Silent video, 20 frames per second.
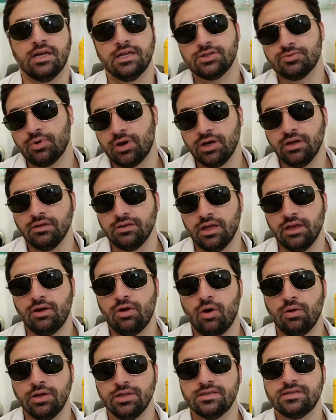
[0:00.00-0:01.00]
That's why they
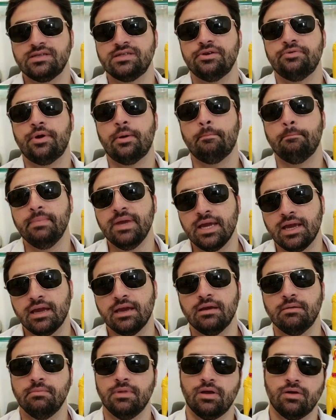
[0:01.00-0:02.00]
call it ceramic,
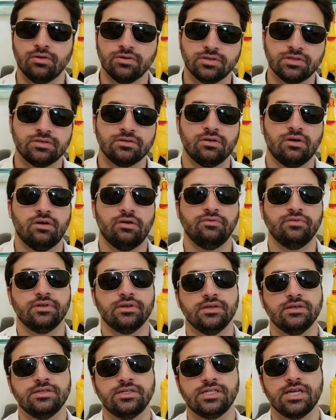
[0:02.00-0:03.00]
because of
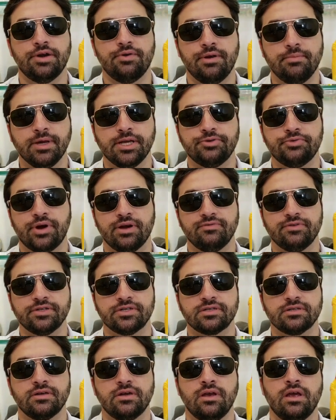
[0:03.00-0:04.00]
the ceramic
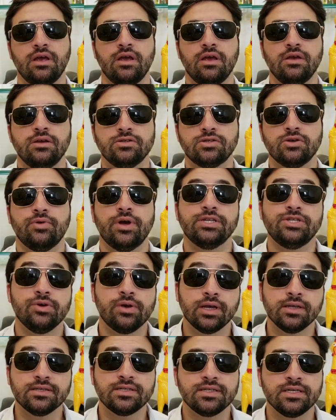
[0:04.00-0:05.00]
drivers. So as
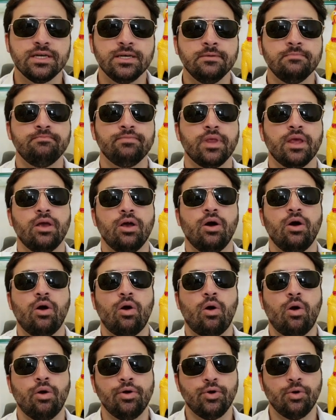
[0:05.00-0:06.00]
you can see,
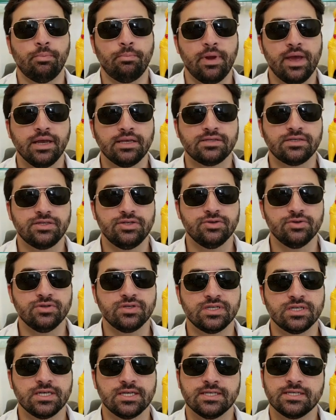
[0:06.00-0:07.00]
Audiopax
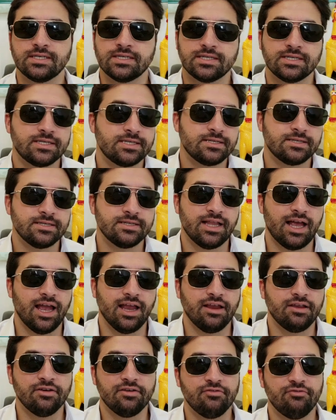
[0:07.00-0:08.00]
uses,
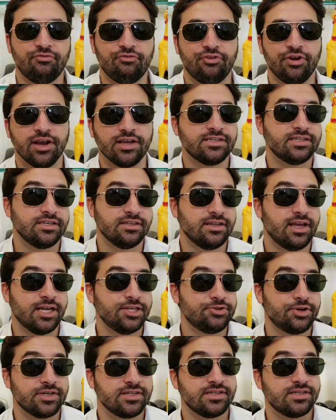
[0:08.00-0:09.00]
like Frank
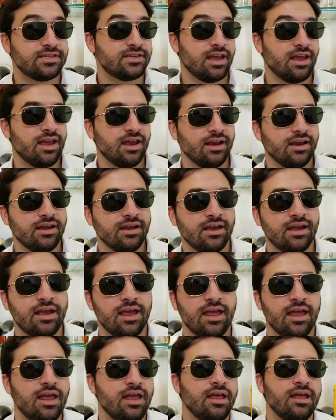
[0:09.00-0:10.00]
Sinatra sang,
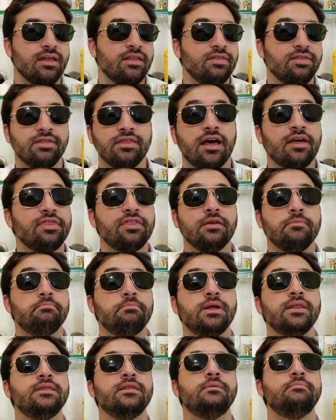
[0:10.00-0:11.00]

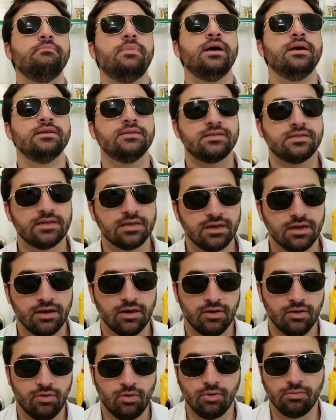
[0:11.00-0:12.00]
nothing but the best
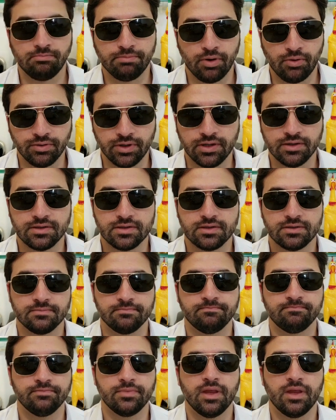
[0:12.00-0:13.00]
components.